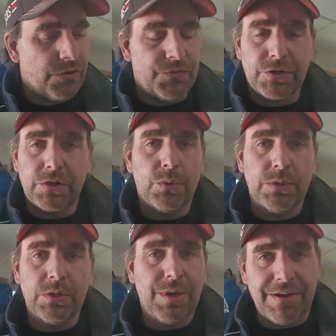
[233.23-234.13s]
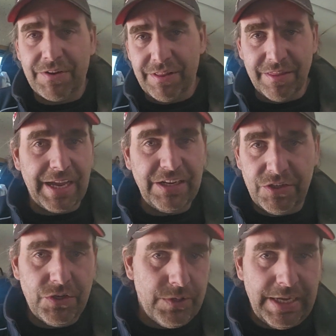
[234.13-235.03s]
if you're going to have a
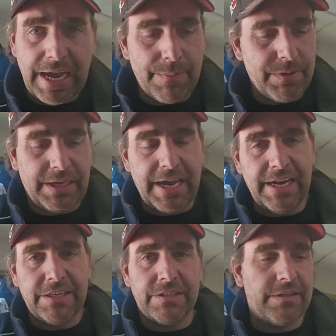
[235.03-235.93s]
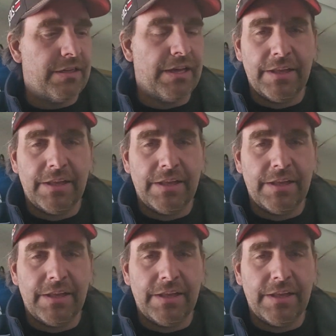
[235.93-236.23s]
light duty application,